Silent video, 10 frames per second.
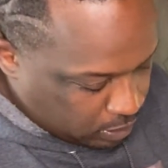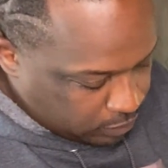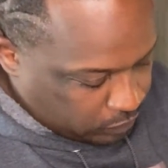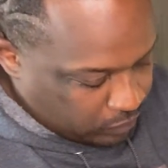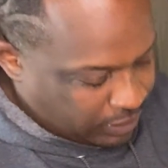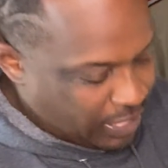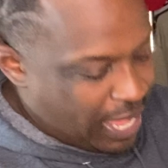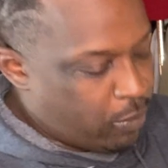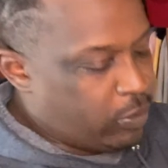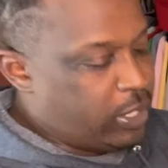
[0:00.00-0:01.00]
So
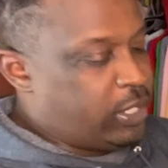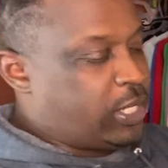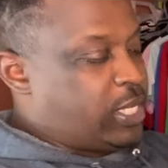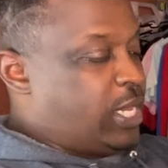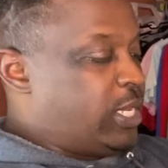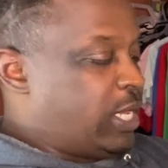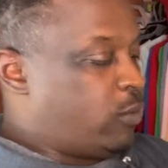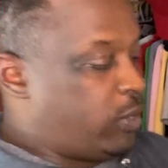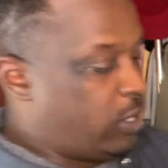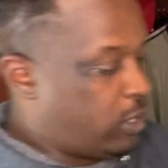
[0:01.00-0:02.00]
that would indicate that
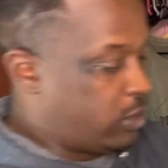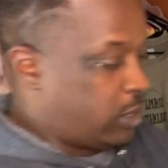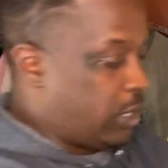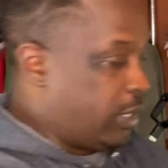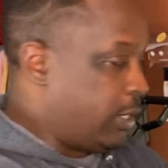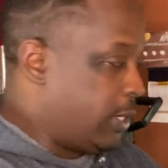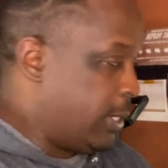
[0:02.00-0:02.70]
we are done.